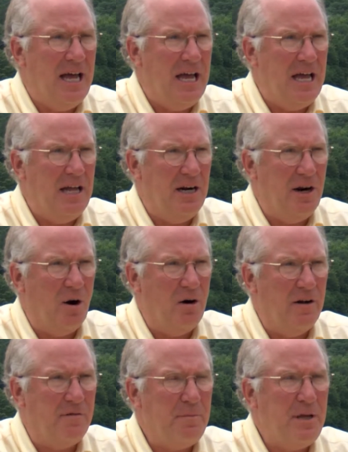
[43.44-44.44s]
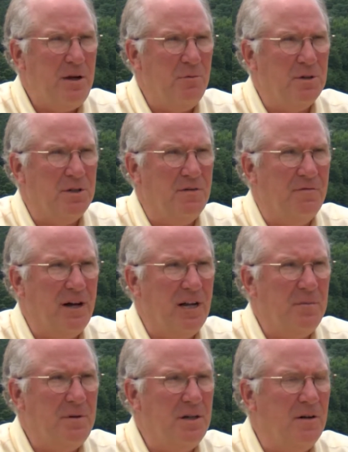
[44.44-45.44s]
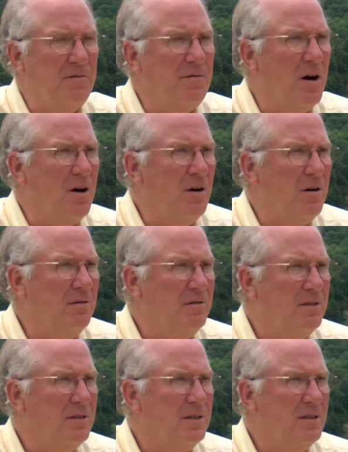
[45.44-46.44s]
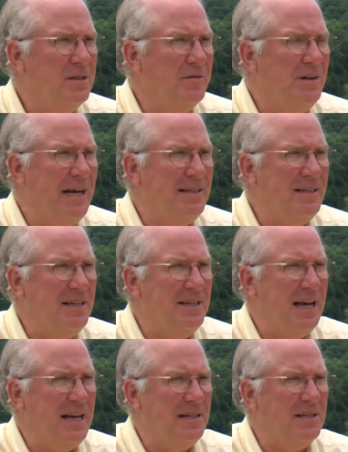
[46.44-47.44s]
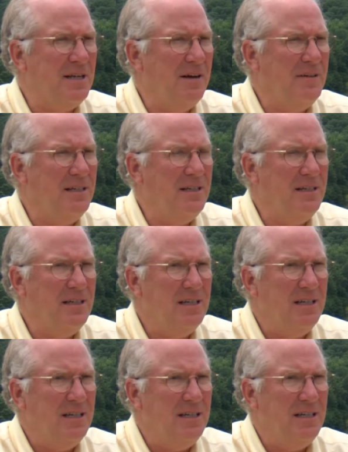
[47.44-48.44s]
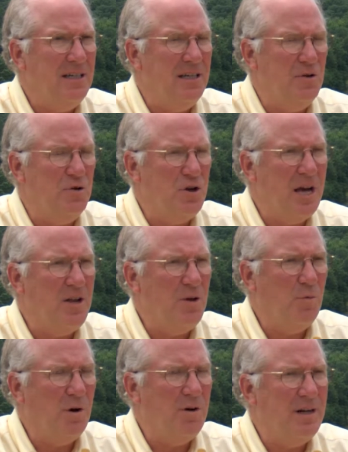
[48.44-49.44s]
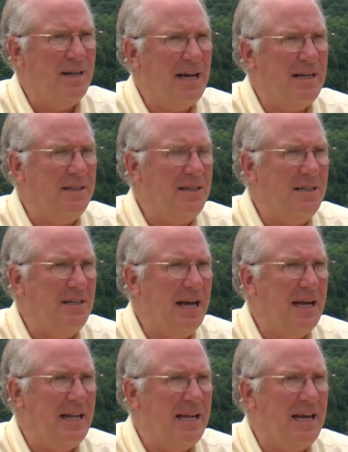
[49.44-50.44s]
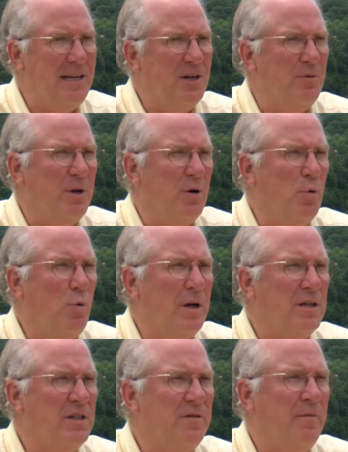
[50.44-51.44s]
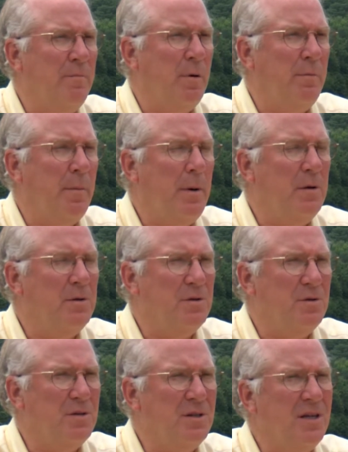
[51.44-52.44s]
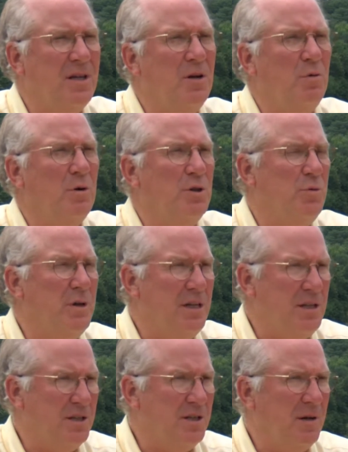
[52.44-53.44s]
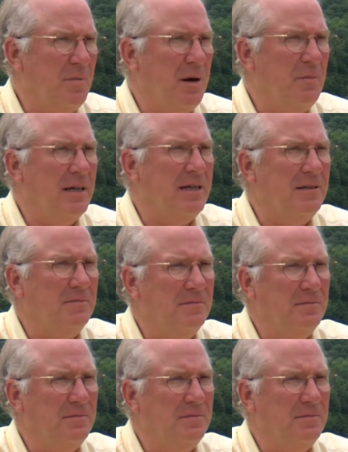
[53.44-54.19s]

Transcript: And an RFP was developed in the fall of 1997. In January of 1998, the request for proposals was released to the public.